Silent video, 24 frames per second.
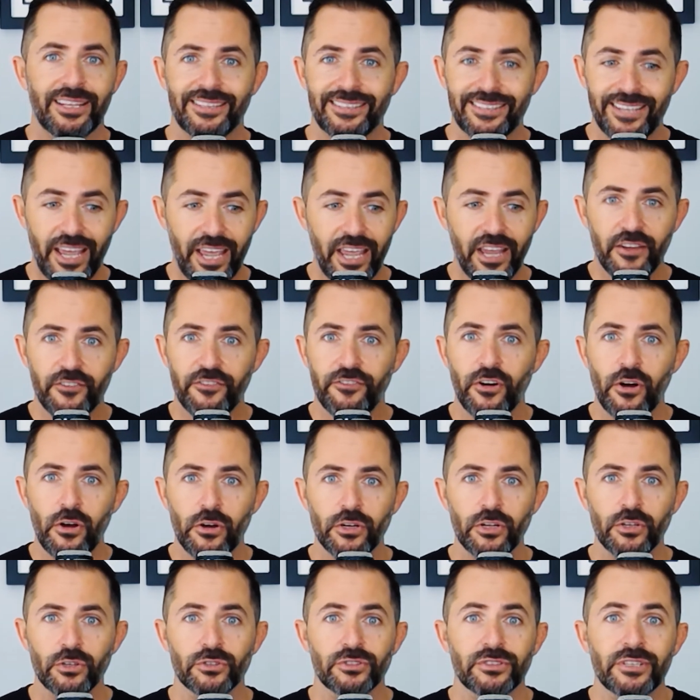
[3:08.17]
Take
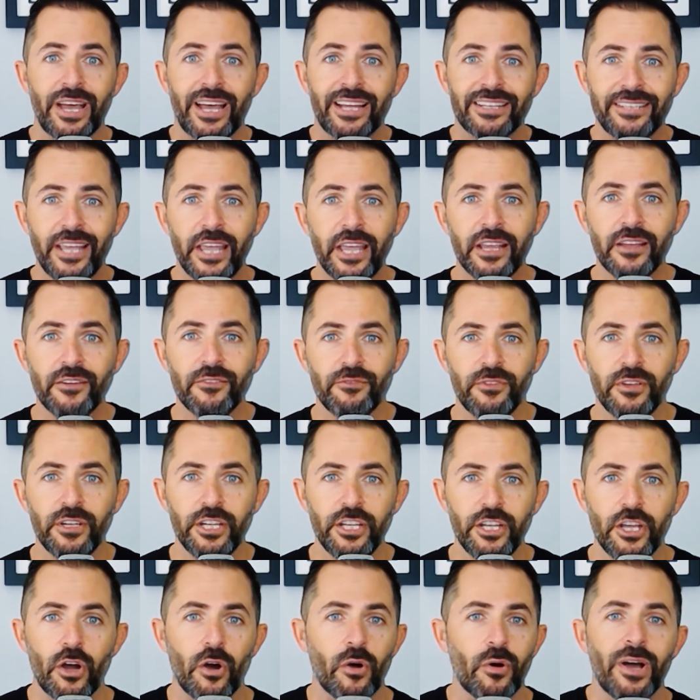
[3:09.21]
photos, take a
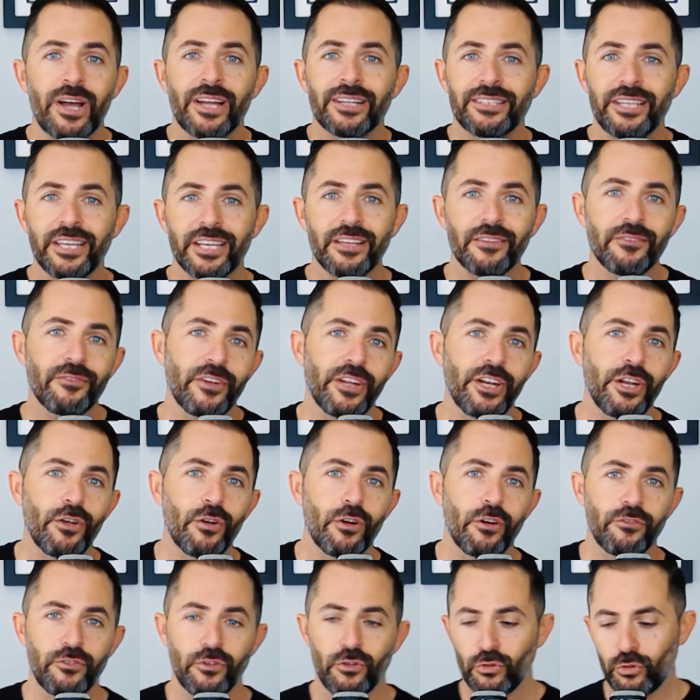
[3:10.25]
video, take a video
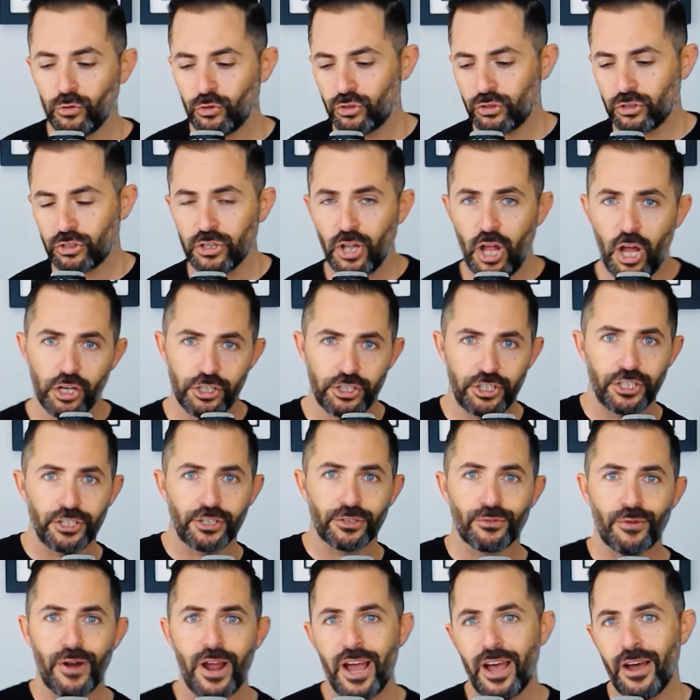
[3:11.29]
of you sloshing
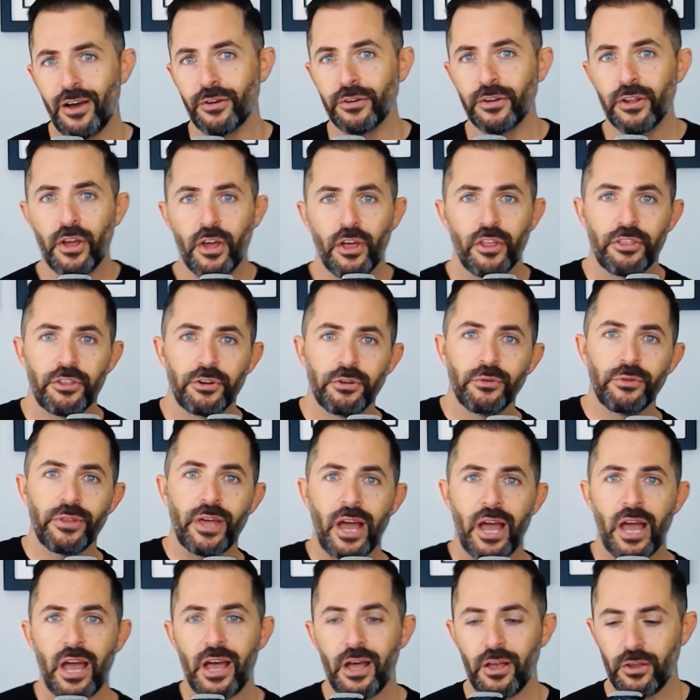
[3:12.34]
around through the
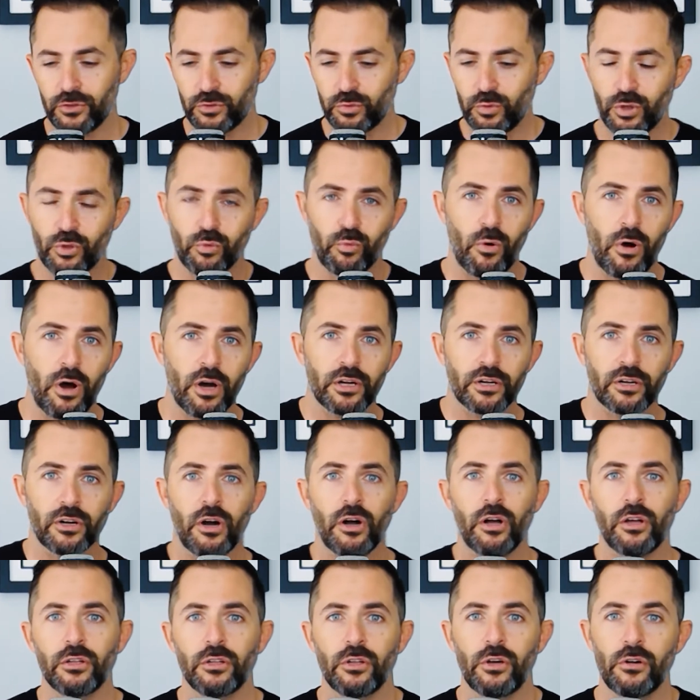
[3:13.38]
house with water
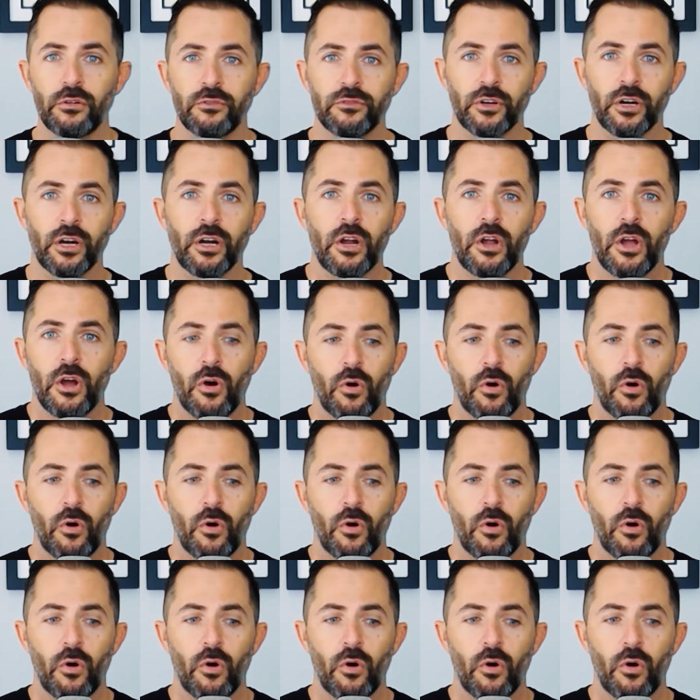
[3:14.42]
all over.